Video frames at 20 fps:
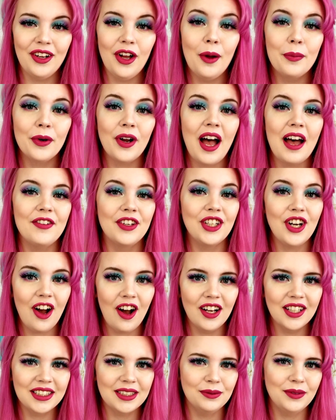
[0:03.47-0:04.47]
Hope you're all having an
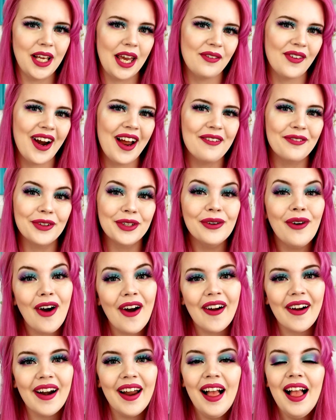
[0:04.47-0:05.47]
awesome day wherever you
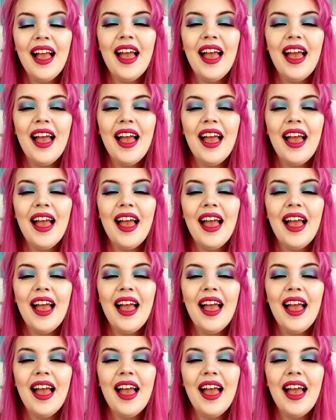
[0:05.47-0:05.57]
are,